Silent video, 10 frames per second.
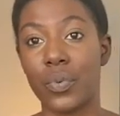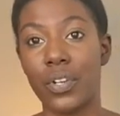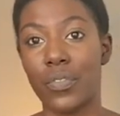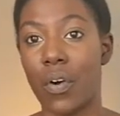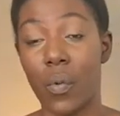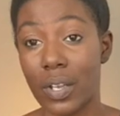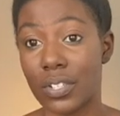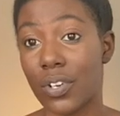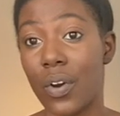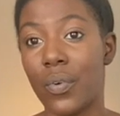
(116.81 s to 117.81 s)
what you've always
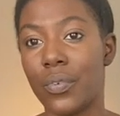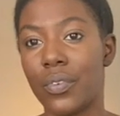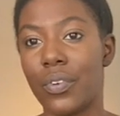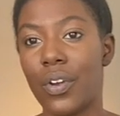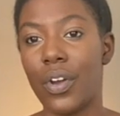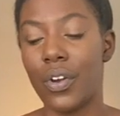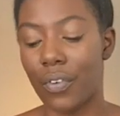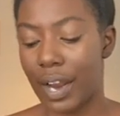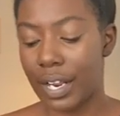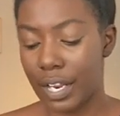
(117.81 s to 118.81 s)
known,
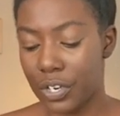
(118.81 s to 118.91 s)
right?